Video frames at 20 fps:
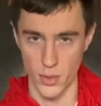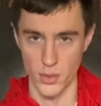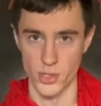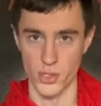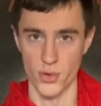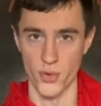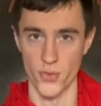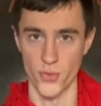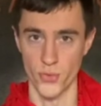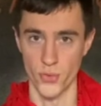is
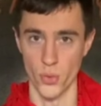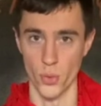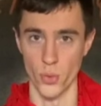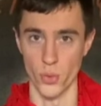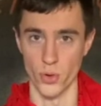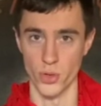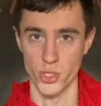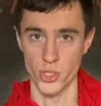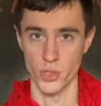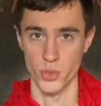a
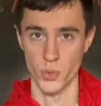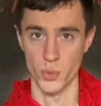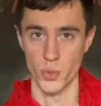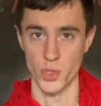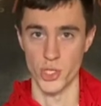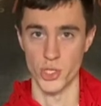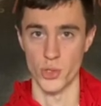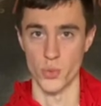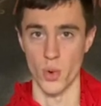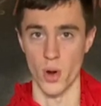force
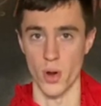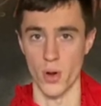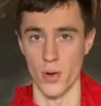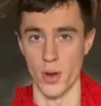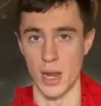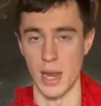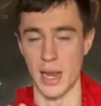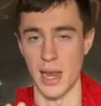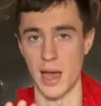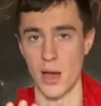which you are
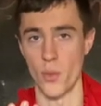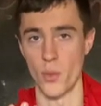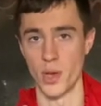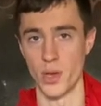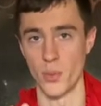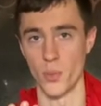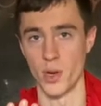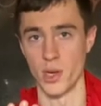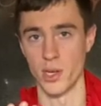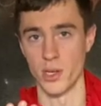
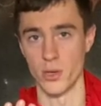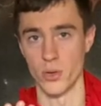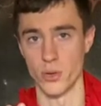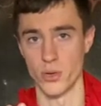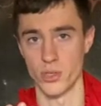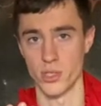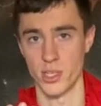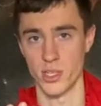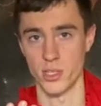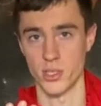allowing within your
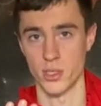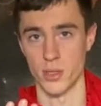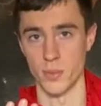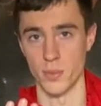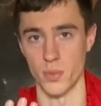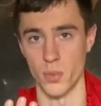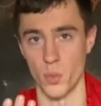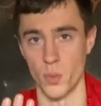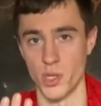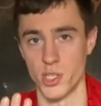
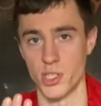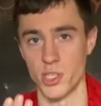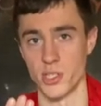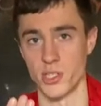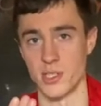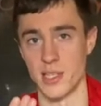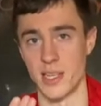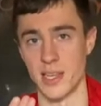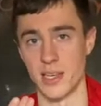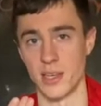system, which is
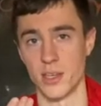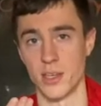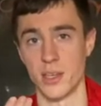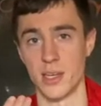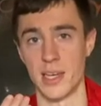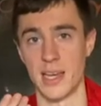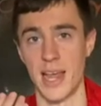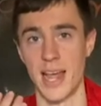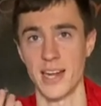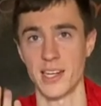then
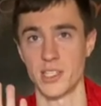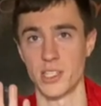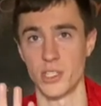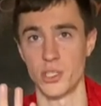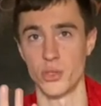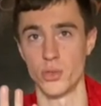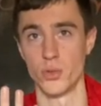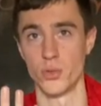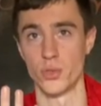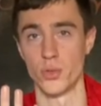connecting
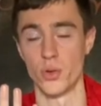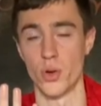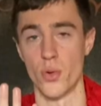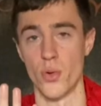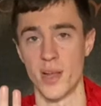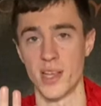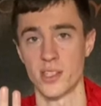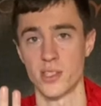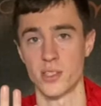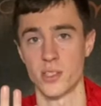you to the
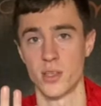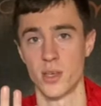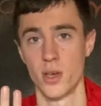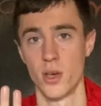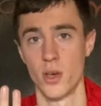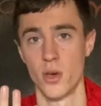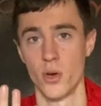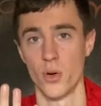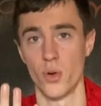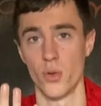rest
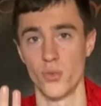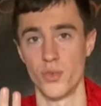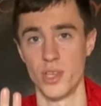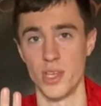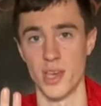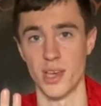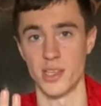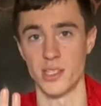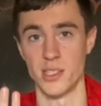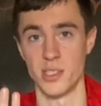of the
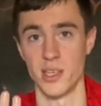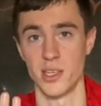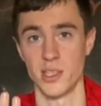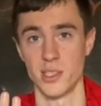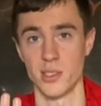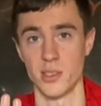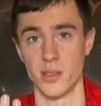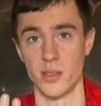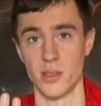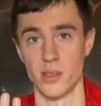
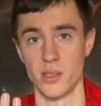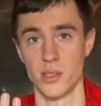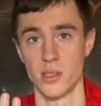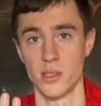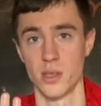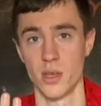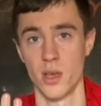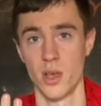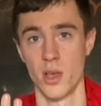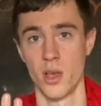existence.
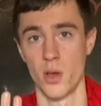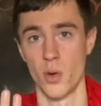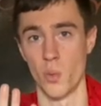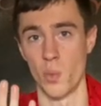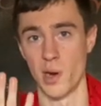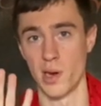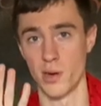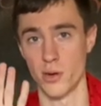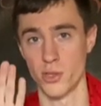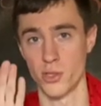
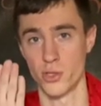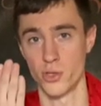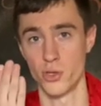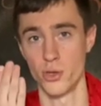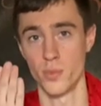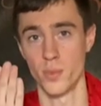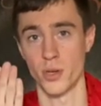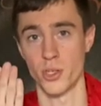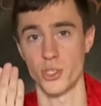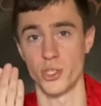When there's too
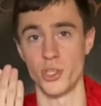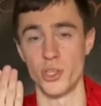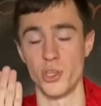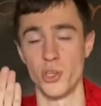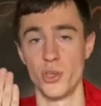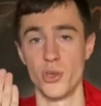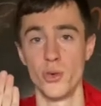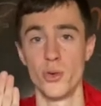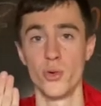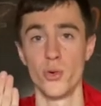much
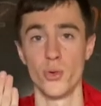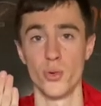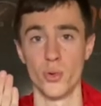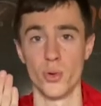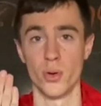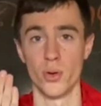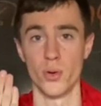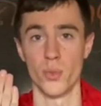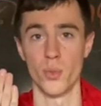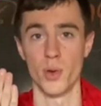you
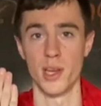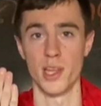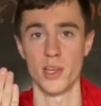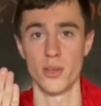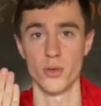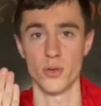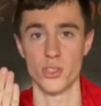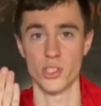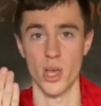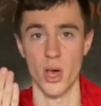within
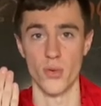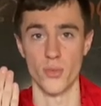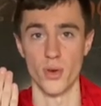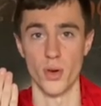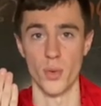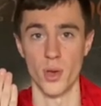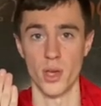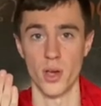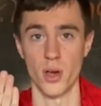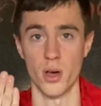yourself
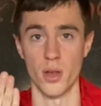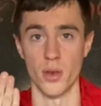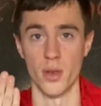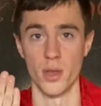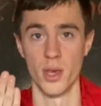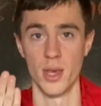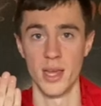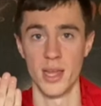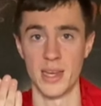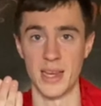going on,
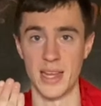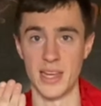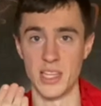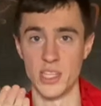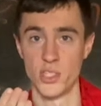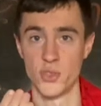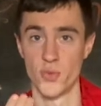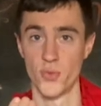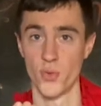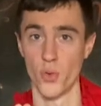then
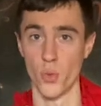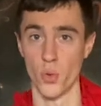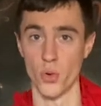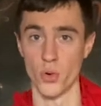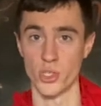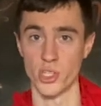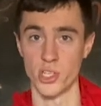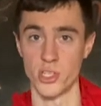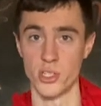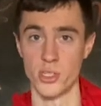this
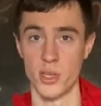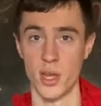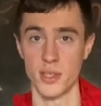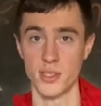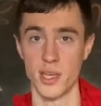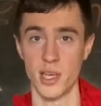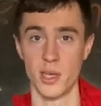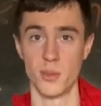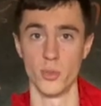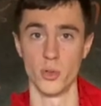force is not
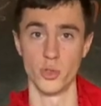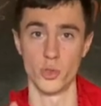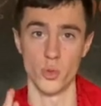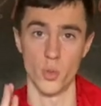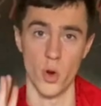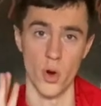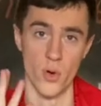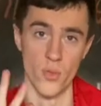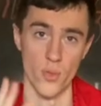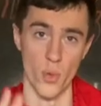able to
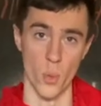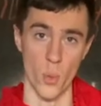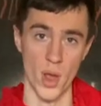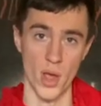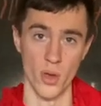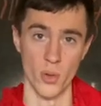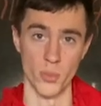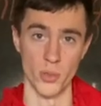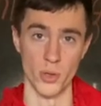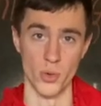
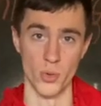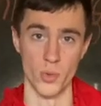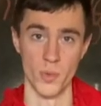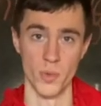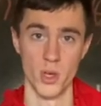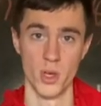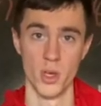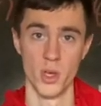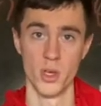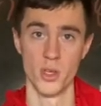overwhelm you.
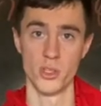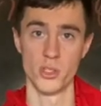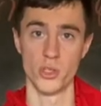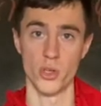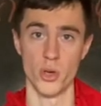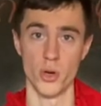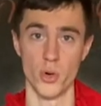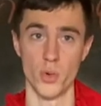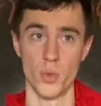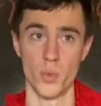
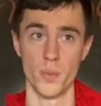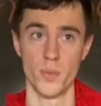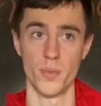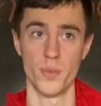So